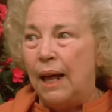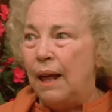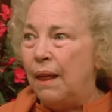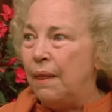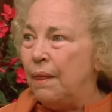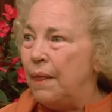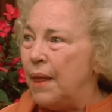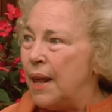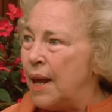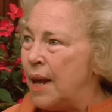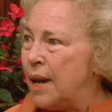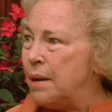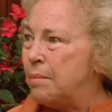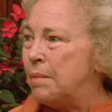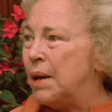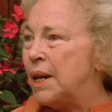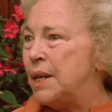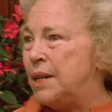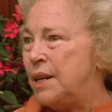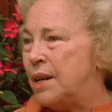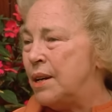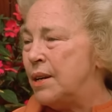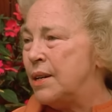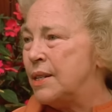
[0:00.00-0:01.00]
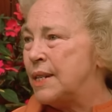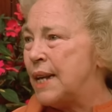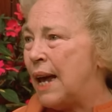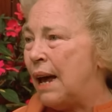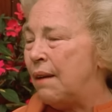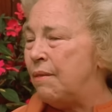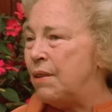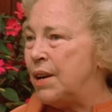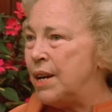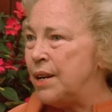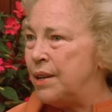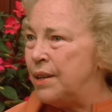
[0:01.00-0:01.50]
And then, my dears,
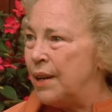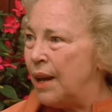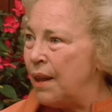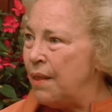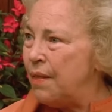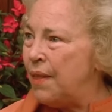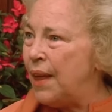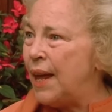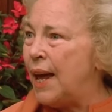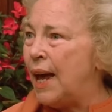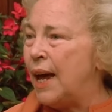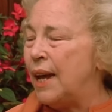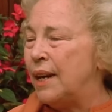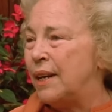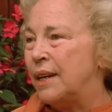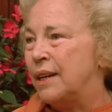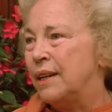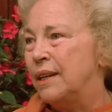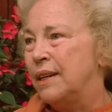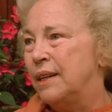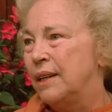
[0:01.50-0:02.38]
having done that,